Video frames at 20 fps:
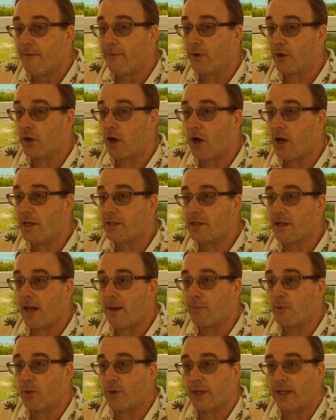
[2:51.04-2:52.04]
For cost,
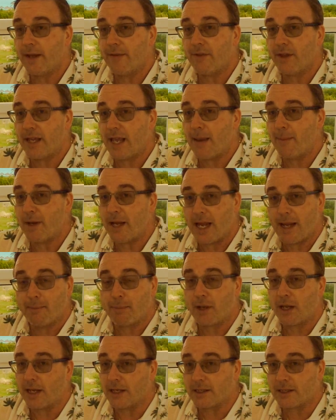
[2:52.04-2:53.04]
I'm going to give the game an A+.
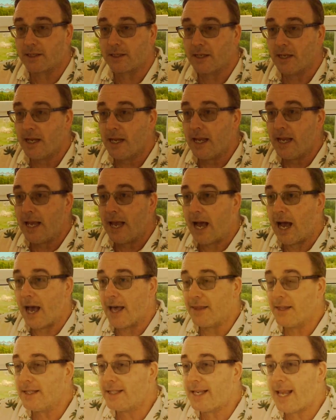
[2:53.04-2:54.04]

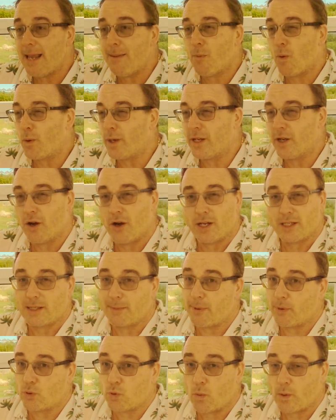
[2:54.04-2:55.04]
This game only costs
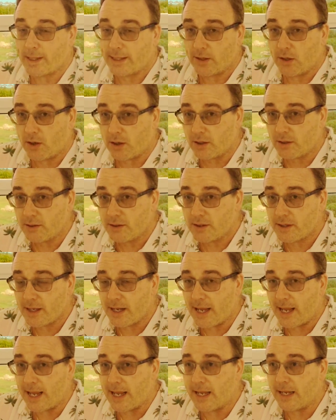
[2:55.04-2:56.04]
about $20,
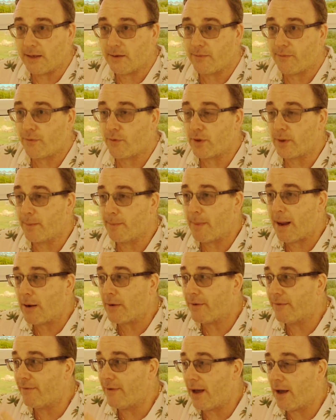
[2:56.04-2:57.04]
and for the
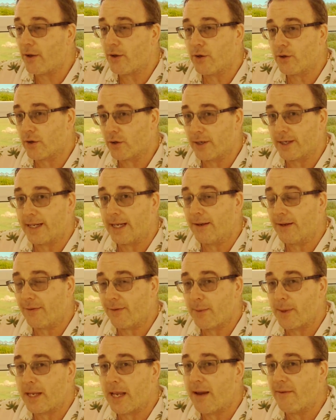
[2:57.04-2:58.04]
amount of value you're going to get
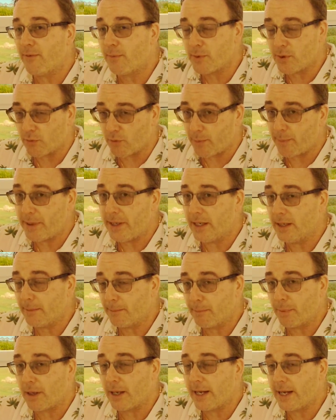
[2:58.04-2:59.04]
from the game from you repeatedly
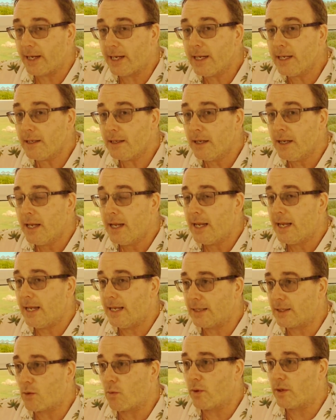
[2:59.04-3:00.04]
playing it
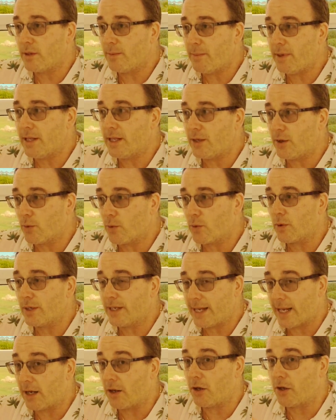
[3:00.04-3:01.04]
is going to mean that going
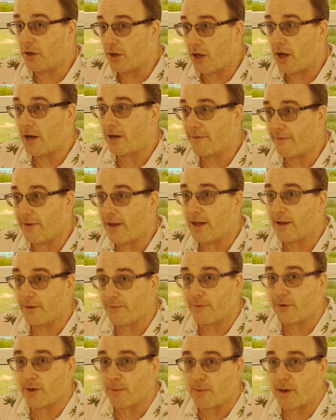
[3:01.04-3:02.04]
to get a lot of value
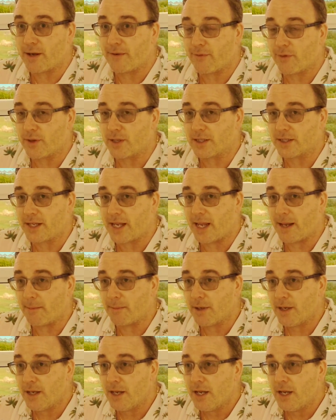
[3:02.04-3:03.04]
for your money for this game.
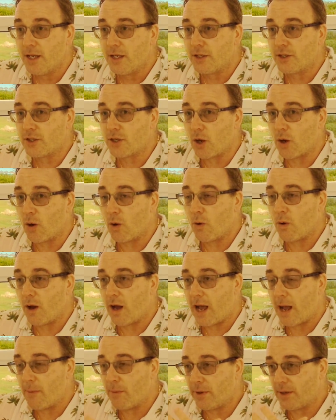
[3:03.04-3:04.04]
So
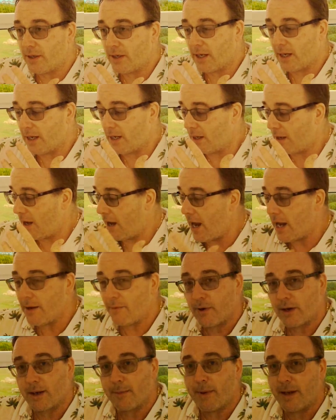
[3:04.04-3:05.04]
I would highly
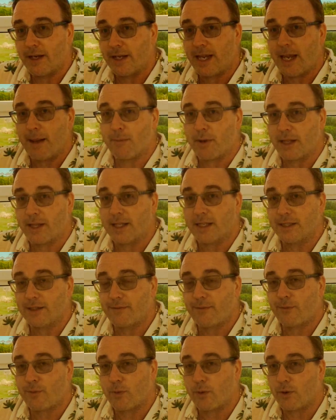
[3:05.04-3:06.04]
recommend a game like this
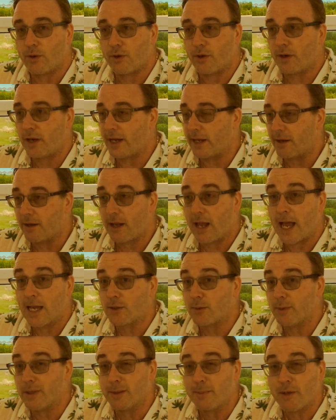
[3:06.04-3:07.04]
for
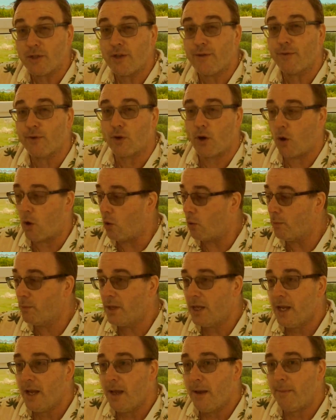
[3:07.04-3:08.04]
classroom, especially for
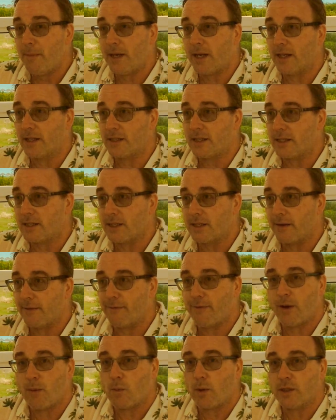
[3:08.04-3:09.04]
home, because this is a
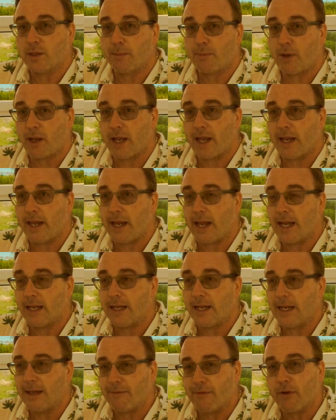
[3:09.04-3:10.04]
fun one to play and
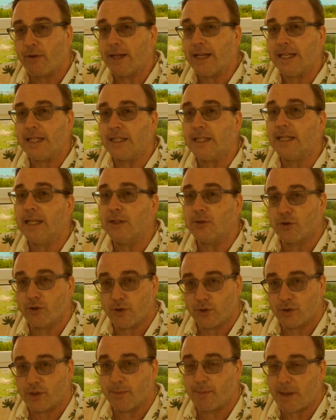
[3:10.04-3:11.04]
very easy to
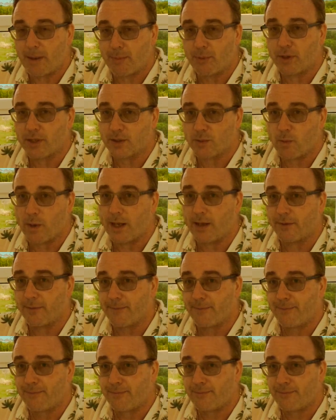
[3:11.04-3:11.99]
introduce to people as well.